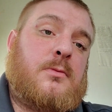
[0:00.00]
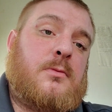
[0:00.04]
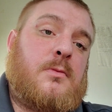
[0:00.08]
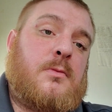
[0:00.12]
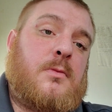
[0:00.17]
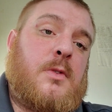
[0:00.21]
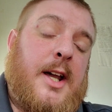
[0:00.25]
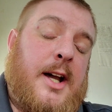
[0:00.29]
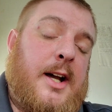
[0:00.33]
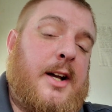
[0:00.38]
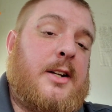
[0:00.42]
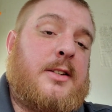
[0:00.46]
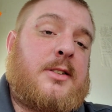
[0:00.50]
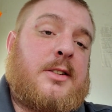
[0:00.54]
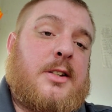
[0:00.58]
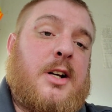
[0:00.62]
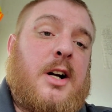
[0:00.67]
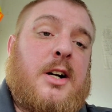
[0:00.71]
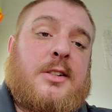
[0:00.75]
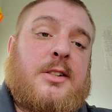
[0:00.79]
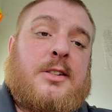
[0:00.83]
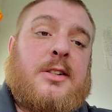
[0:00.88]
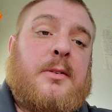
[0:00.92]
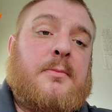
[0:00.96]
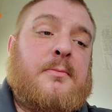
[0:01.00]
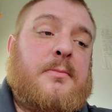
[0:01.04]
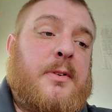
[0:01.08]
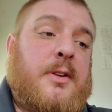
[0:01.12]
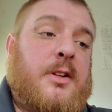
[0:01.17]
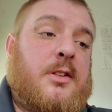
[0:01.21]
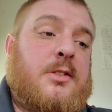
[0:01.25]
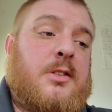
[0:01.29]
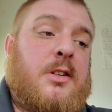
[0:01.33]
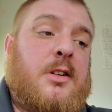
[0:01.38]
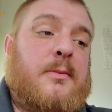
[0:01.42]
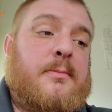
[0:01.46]
Yeah, it sucks.
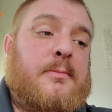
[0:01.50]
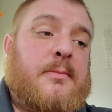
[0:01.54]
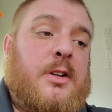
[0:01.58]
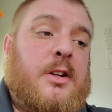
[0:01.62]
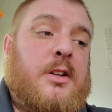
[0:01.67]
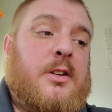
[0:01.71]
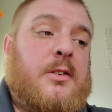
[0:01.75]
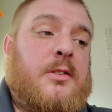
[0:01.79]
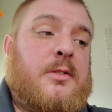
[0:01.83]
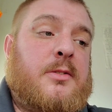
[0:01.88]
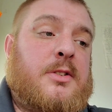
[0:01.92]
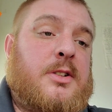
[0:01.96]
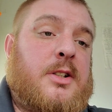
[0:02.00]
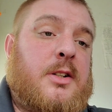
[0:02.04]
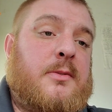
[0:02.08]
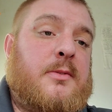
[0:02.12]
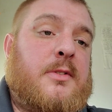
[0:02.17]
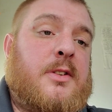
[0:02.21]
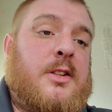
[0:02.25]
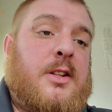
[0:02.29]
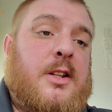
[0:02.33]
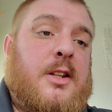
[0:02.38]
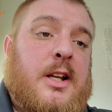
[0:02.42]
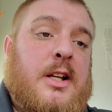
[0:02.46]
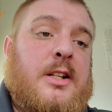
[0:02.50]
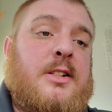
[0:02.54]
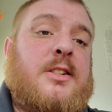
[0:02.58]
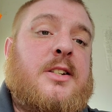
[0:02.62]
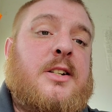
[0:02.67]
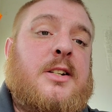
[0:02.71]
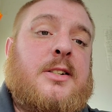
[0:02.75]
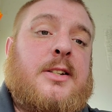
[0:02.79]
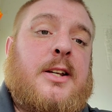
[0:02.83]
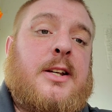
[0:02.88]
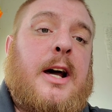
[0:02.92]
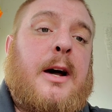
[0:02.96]
Some, some, you know, some
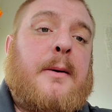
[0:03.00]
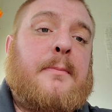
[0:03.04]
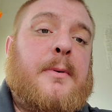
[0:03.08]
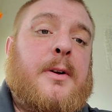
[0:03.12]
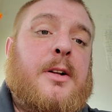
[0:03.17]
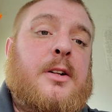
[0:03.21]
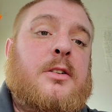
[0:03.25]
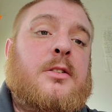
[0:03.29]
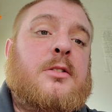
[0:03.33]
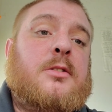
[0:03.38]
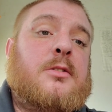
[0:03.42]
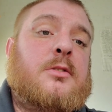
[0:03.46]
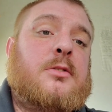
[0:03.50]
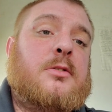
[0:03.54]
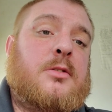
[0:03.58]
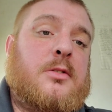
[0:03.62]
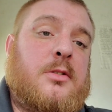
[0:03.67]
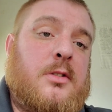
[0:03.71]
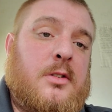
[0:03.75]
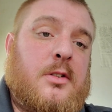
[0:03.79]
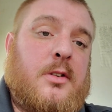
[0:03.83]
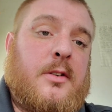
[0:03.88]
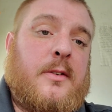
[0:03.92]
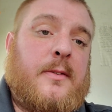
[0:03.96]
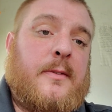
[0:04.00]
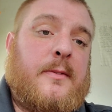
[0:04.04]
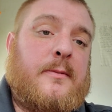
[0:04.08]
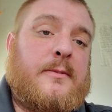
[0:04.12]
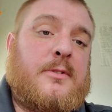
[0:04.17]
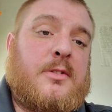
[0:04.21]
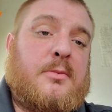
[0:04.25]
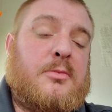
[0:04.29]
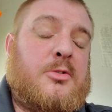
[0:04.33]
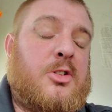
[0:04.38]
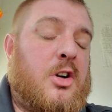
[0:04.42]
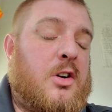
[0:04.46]
incidents happen.
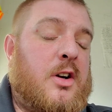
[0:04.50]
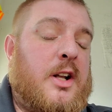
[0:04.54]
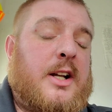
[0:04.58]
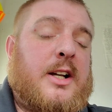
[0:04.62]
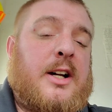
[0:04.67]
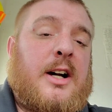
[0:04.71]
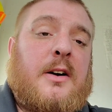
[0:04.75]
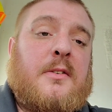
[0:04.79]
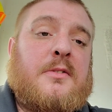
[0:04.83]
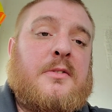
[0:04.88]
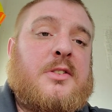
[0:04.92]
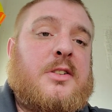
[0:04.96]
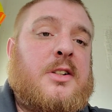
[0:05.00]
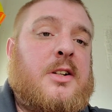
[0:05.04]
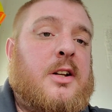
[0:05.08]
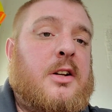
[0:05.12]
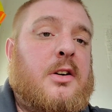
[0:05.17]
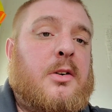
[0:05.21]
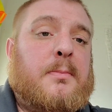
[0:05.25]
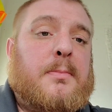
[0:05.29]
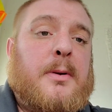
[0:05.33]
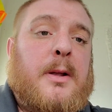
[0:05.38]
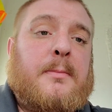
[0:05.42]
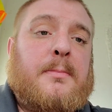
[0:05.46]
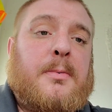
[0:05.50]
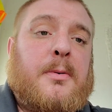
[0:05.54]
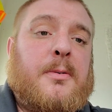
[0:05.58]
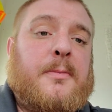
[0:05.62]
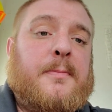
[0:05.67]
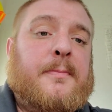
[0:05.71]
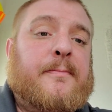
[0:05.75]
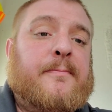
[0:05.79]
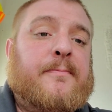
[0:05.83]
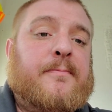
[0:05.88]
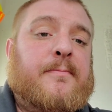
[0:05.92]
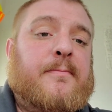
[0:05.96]
Dirty cops kill people.
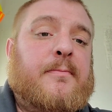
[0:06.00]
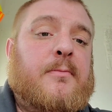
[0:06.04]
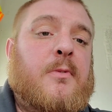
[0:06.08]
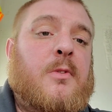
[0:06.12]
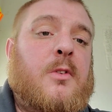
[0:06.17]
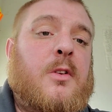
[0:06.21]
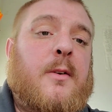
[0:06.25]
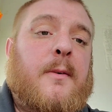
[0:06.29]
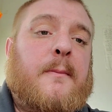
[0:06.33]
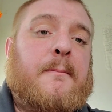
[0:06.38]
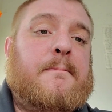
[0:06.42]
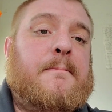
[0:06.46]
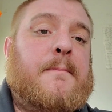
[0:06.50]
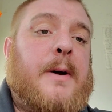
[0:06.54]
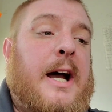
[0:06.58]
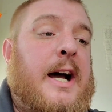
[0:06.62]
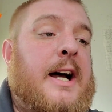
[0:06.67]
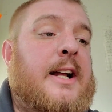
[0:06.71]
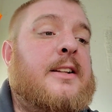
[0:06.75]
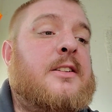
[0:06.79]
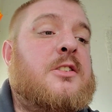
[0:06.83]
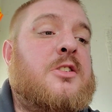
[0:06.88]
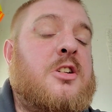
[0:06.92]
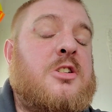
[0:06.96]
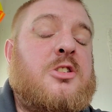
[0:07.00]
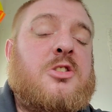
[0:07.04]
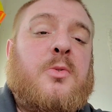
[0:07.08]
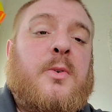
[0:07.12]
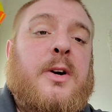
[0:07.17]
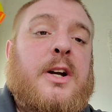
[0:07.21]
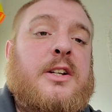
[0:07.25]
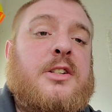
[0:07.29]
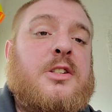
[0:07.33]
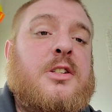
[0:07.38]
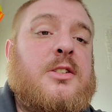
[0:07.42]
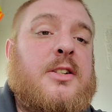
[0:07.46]
Bad
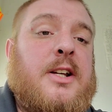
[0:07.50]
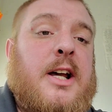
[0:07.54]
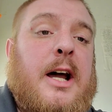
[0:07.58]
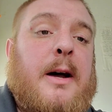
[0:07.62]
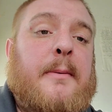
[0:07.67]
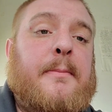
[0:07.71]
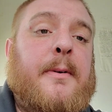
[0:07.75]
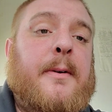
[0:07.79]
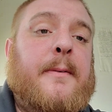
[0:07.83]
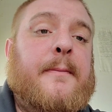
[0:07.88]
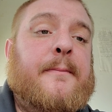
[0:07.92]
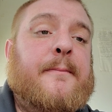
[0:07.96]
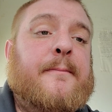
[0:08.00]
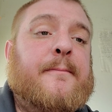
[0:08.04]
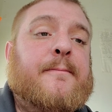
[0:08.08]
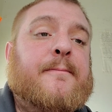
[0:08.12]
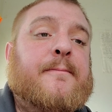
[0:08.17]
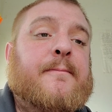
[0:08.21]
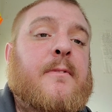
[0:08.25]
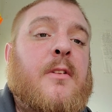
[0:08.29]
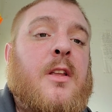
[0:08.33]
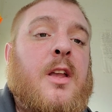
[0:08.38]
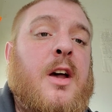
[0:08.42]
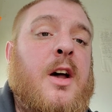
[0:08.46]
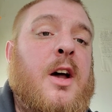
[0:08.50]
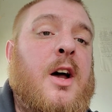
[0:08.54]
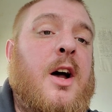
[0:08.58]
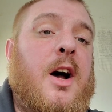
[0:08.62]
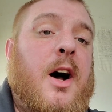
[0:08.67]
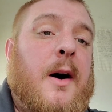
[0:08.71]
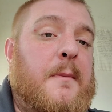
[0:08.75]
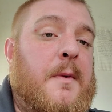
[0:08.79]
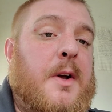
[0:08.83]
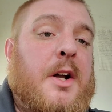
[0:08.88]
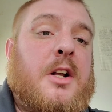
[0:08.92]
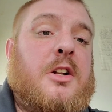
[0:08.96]
situations happen.
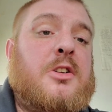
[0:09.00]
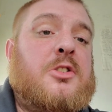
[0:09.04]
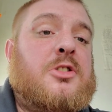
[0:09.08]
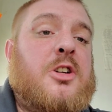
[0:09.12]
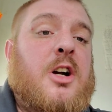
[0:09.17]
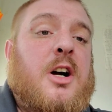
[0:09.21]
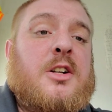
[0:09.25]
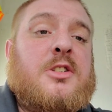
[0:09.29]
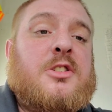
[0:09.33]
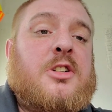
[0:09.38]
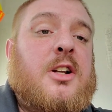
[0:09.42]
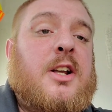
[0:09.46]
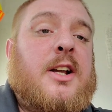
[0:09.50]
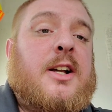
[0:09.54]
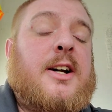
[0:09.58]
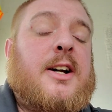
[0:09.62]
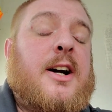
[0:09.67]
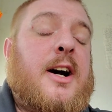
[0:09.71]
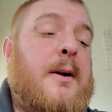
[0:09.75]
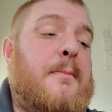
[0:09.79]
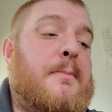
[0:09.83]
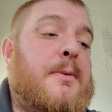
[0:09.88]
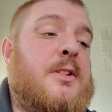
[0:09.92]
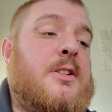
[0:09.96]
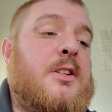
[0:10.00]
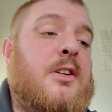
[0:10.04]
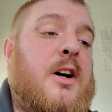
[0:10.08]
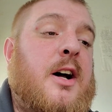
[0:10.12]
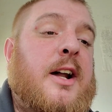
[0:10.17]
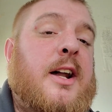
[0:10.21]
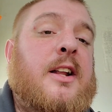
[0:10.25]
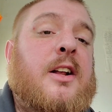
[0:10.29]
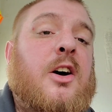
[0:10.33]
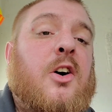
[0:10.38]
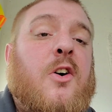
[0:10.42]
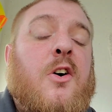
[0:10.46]
I'm not going to judge any cop until I
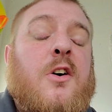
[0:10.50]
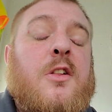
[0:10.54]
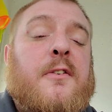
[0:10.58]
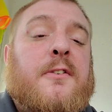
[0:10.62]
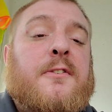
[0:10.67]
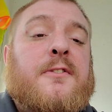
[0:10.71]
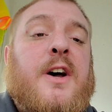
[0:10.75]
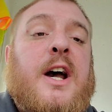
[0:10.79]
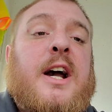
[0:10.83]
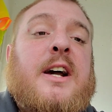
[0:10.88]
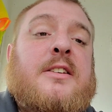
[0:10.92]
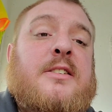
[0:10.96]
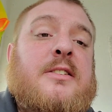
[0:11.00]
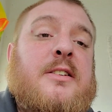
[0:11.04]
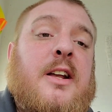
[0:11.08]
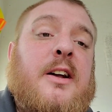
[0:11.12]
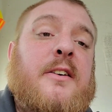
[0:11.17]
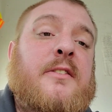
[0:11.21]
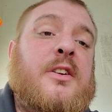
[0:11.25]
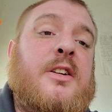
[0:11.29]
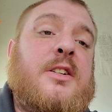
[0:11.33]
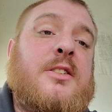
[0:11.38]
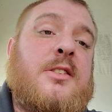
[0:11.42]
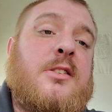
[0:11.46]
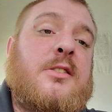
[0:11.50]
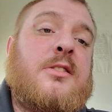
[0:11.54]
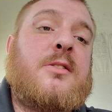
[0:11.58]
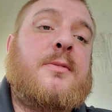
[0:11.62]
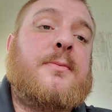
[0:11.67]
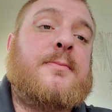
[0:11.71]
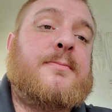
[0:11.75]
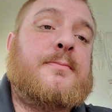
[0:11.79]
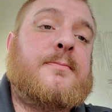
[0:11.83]
get all the facts and evidence.